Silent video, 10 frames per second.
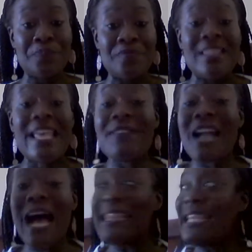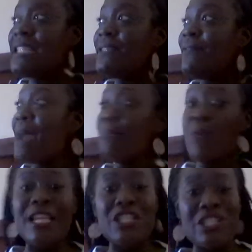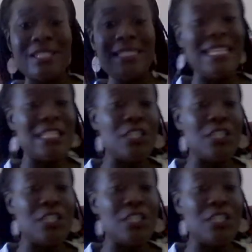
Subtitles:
They've got these vibrations, these